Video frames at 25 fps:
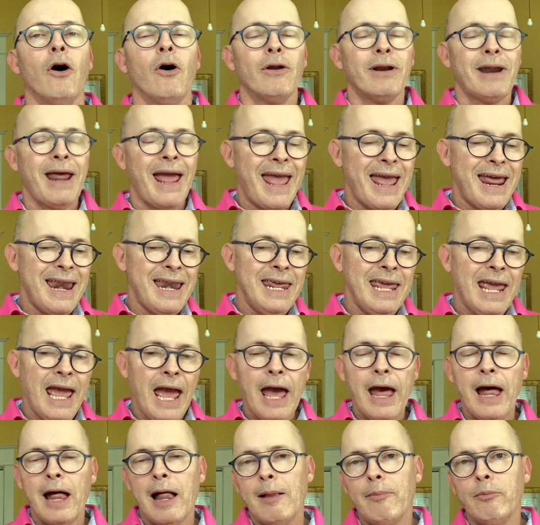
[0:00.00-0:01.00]
on any
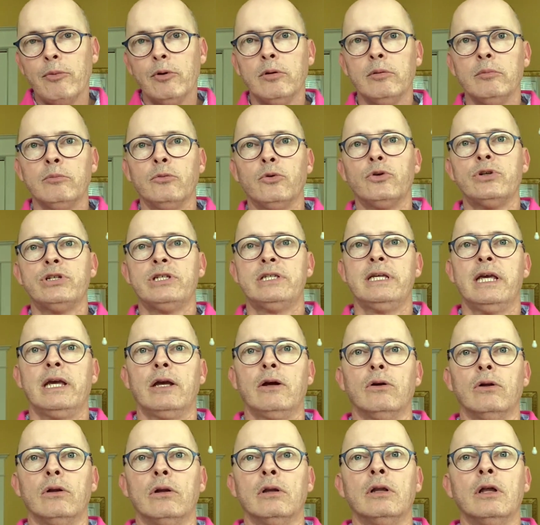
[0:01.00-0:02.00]
album or
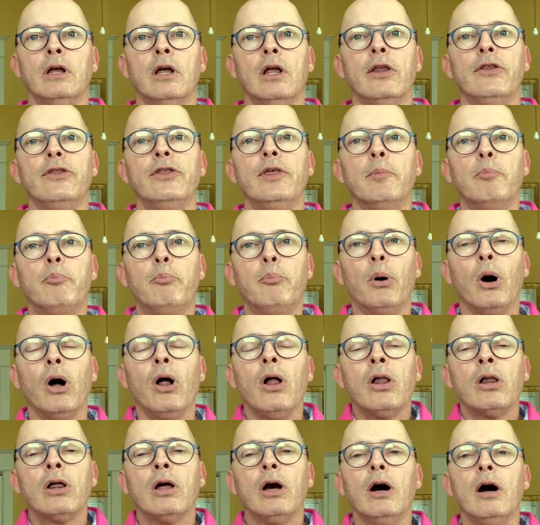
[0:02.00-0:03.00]
single, the
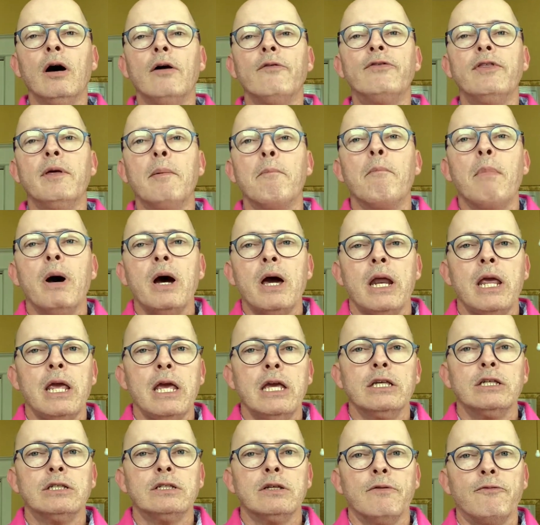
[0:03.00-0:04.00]
bulk of the
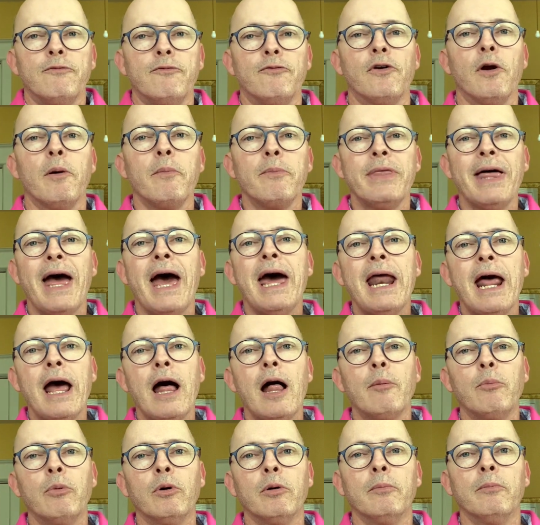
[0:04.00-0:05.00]
monies from that
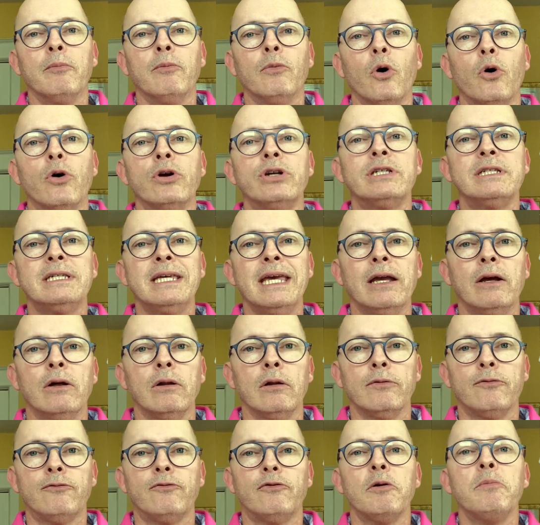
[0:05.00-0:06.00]
album or
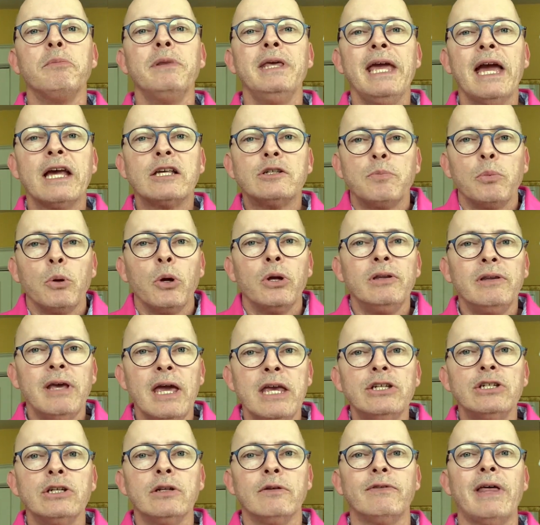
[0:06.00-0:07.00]
single, from the
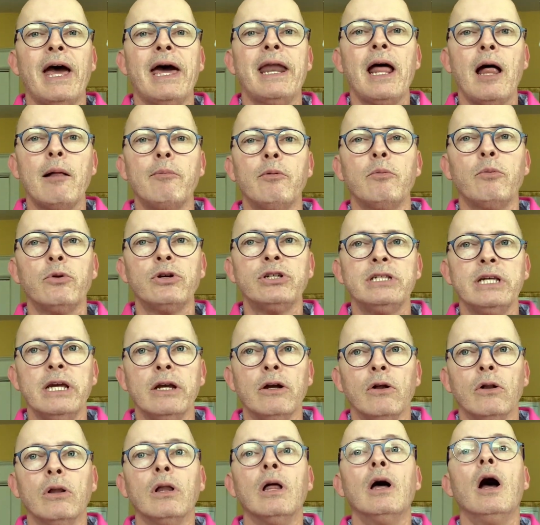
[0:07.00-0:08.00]
exploitation of that album or
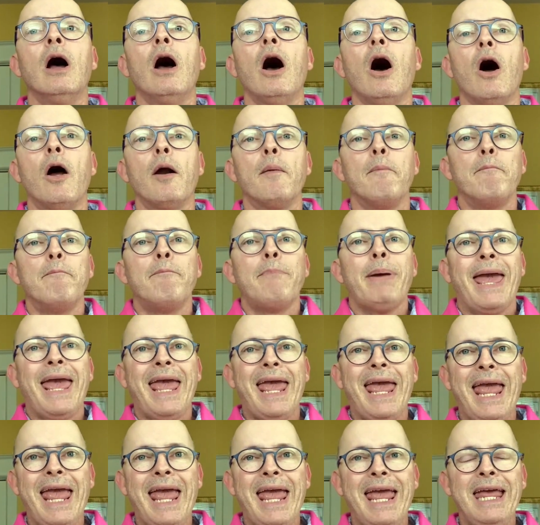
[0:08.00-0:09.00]
single, are
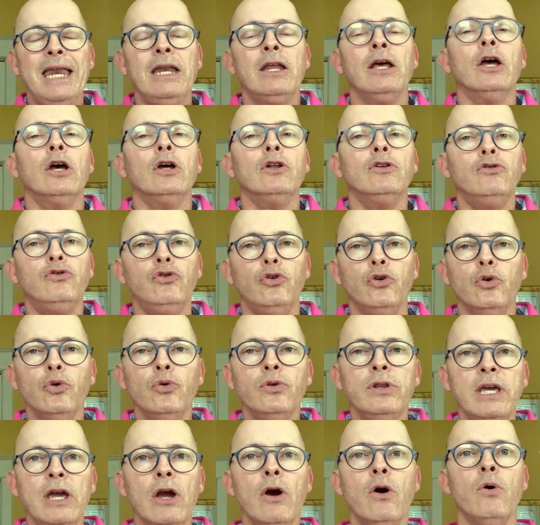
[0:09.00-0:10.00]
paid to
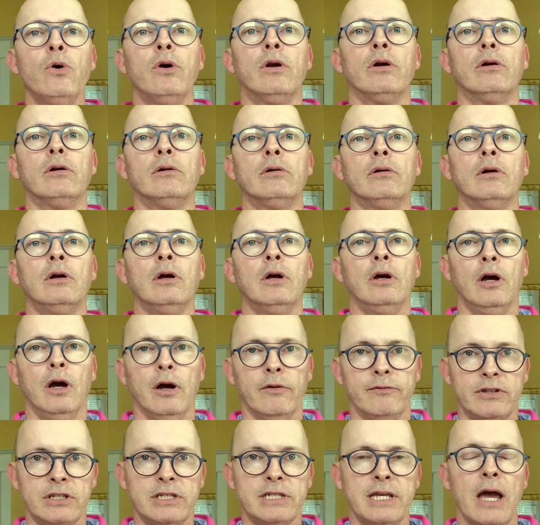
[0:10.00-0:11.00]
the owner
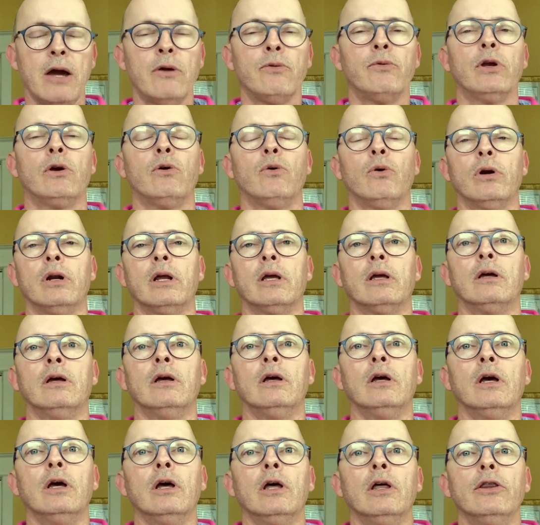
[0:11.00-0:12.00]
of the sound recording.
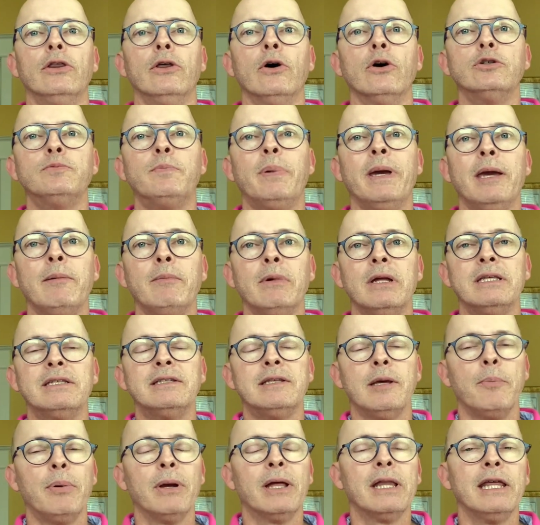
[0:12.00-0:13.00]
Those payments
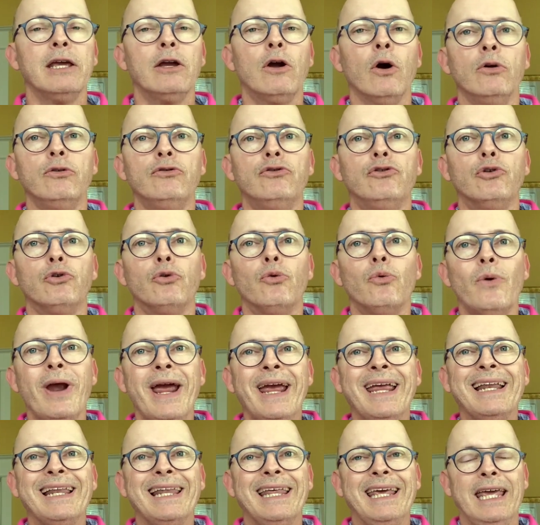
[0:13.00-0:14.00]
typically go
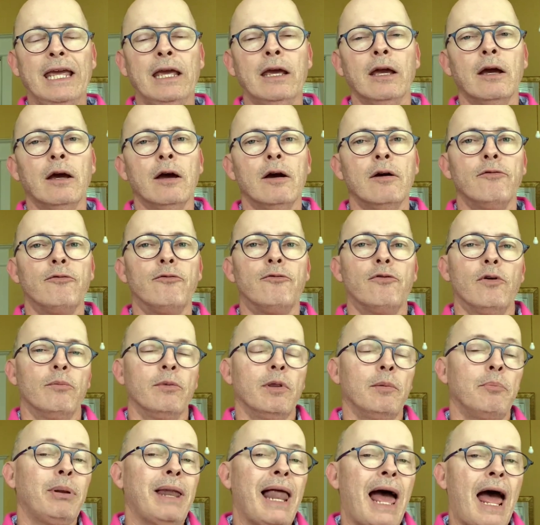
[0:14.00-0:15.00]
directly from
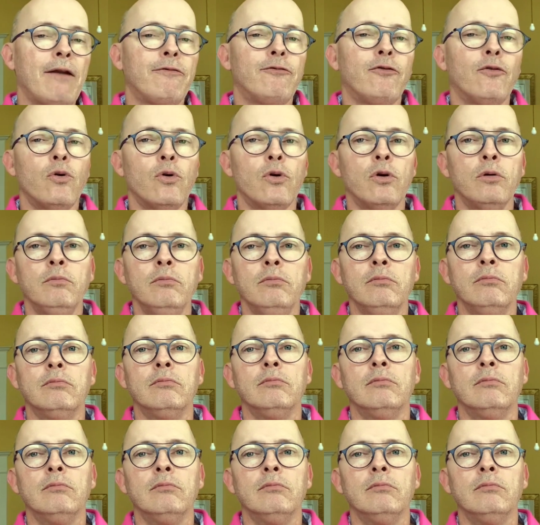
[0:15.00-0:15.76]
the platform